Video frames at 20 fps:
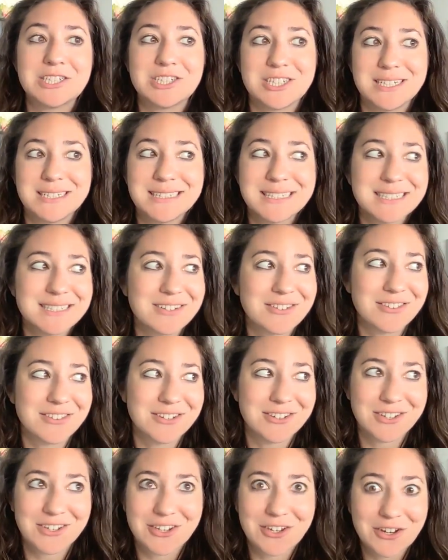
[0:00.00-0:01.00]
chances are
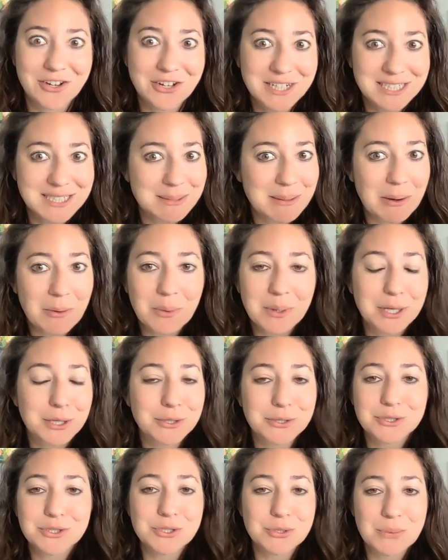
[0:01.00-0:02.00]
they're curious about what
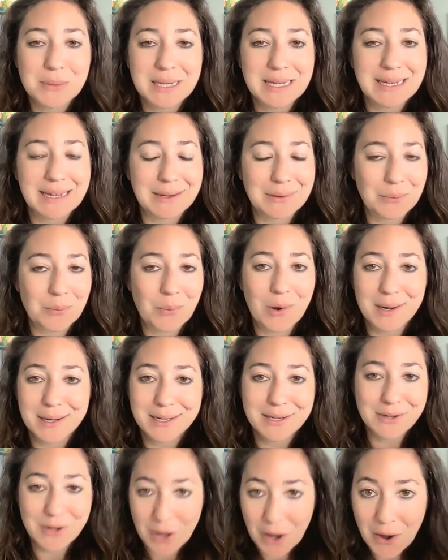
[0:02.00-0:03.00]
you're doing and
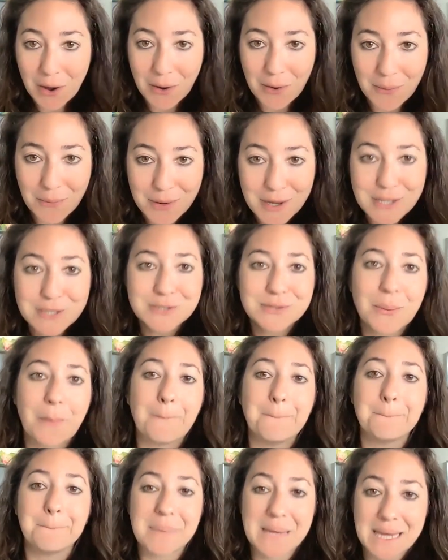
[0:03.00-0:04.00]
want to know. So
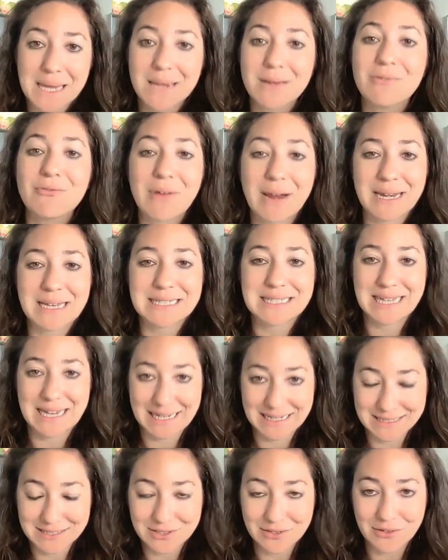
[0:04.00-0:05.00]
be ready
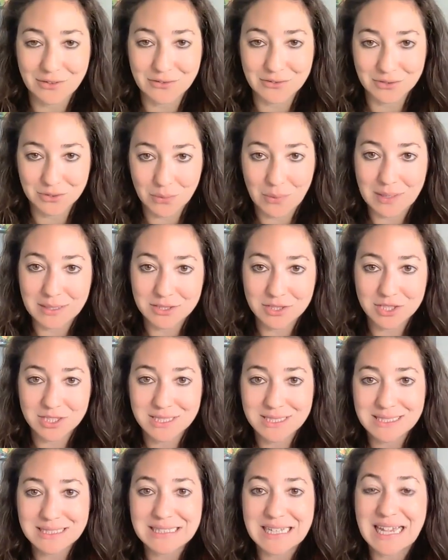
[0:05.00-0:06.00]
to answer those
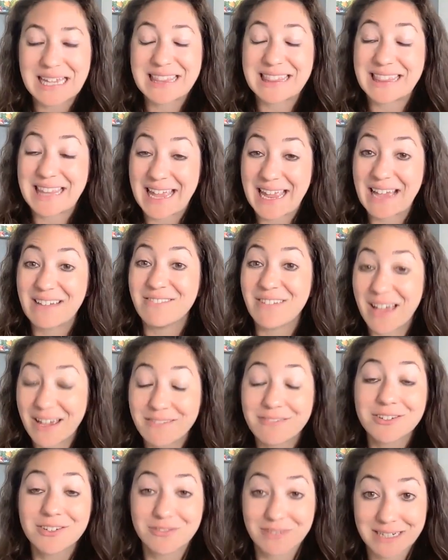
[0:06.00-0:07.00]
questions, and they have
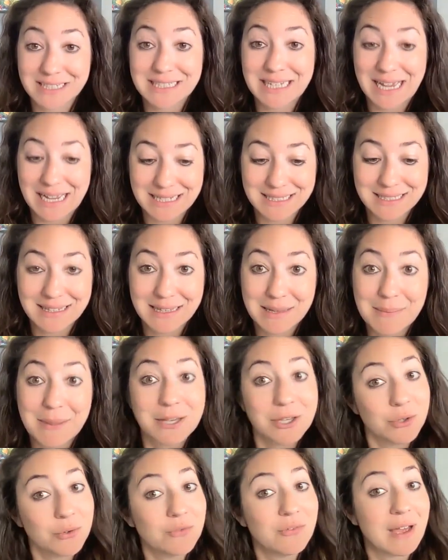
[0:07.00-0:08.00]
every right to ask them,
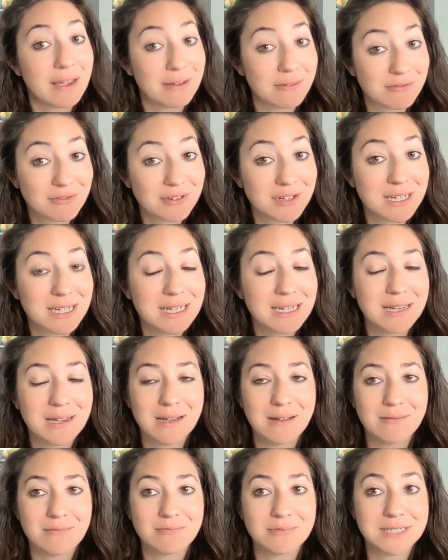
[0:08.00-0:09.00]
and you have
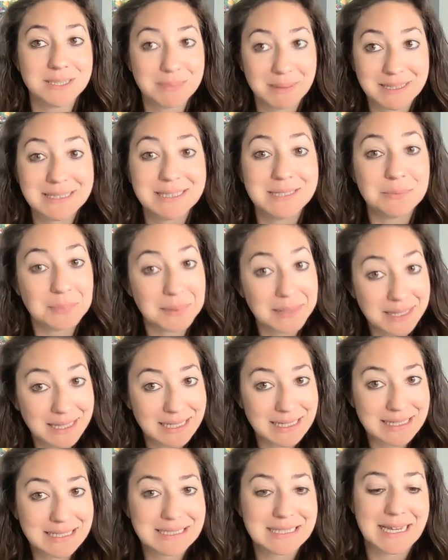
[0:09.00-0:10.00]
every
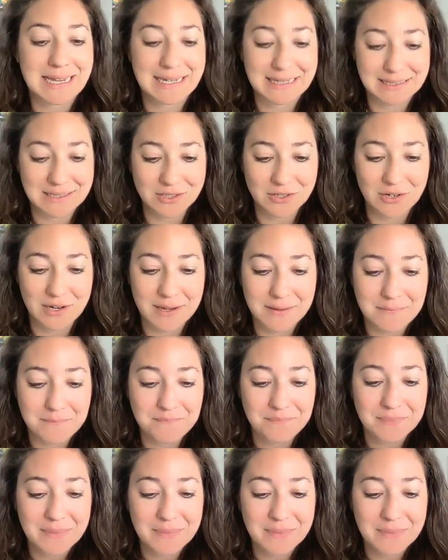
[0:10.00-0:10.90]
responsibility to answer it.